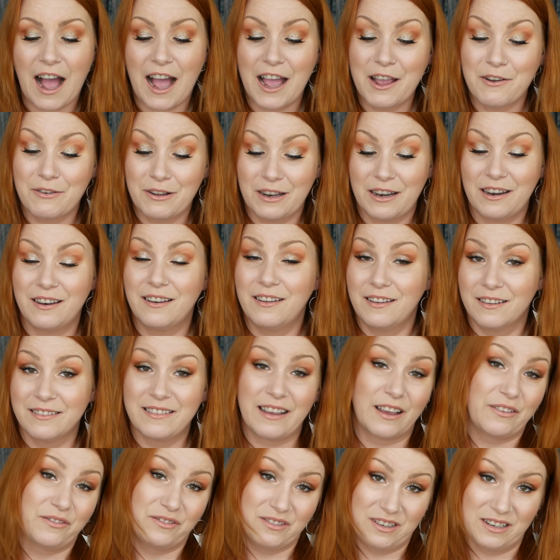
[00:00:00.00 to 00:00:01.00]
I will
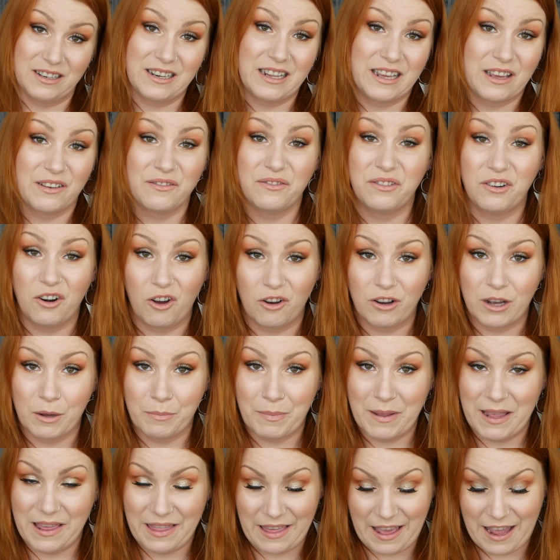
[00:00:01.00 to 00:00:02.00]
definitely vlog
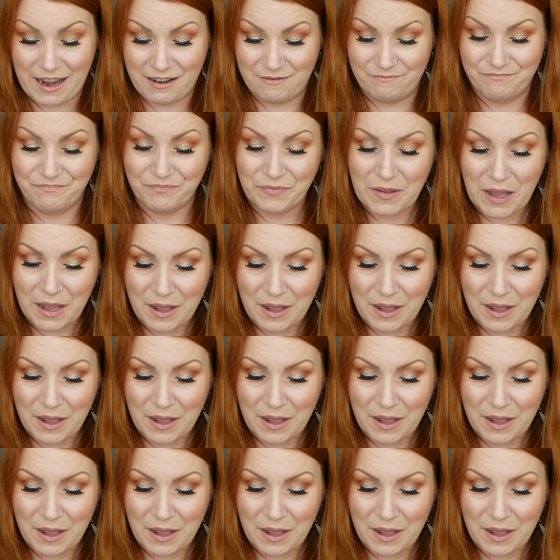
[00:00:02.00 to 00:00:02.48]
a bit then.